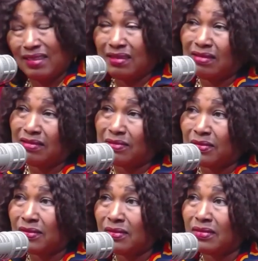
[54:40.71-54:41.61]
Menka
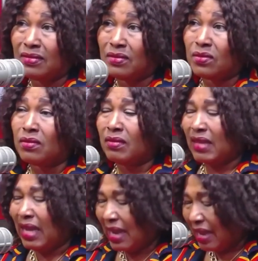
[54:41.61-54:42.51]
say onye bibi
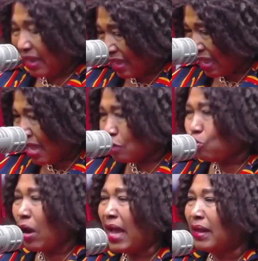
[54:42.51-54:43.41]
significant. I'm
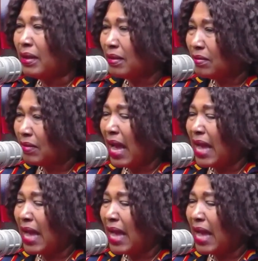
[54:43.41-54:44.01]
only asking about.